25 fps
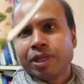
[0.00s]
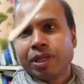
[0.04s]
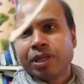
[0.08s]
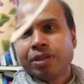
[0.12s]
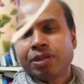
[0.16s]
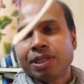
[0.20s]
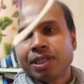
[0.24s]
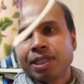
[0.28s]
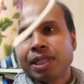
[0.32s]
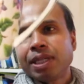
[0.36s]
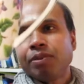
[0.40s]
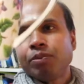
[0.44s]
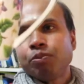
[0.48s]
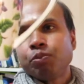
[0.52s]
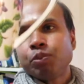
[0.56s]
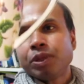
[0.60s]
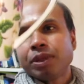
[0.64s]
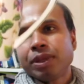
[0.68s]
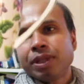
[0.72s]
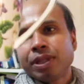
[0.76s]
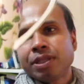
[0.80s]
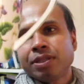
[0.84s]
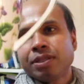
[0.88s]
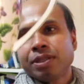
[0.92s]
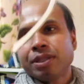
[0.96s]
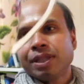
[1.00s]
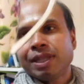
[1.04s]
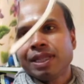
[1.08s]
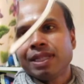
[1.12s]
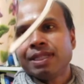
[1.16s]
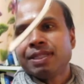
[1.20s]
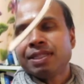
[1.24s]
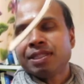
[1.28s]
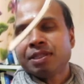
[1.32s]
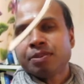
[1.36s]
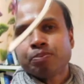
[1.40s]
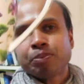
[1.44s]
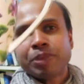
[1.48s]
I'd say what there's
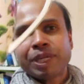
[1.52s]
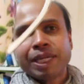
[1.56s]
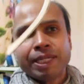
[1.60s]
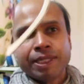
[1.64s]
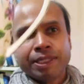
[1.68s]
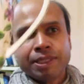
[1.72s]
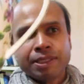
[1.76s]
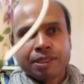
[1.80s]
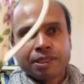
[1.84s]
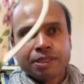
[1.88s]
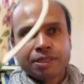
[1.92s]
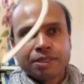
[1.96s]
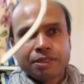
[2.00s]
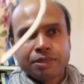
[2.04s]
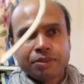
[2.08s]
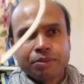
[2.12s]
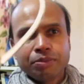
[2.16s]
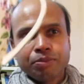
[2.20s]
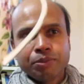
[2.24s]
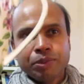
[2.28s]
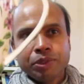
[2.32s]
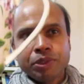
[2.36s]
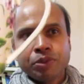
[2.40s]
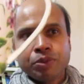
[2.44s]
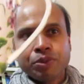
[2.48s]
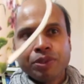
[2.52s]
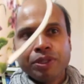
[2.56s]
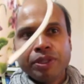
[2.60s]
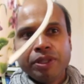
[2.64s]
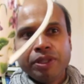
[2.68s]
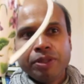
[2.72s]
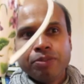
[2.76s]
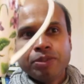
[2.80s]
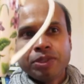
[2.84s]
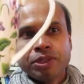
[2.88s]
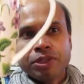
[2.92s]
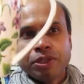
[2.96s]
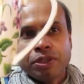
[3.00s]
there's space between
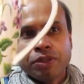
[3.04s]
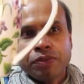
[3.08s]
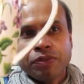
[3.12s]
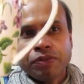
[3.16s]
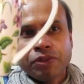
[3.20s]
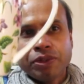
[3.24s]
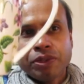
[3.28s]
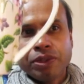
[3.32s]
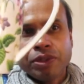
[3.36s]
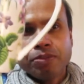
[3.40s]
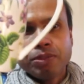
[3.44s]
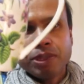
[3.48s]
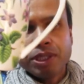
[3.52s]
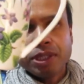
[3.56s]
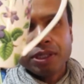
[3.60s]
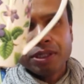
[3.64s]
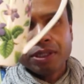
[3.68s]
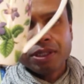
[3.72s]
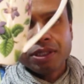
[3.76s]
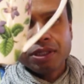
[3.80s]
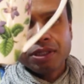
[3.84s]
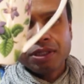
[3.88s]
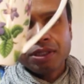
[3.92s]
the observer and the mug,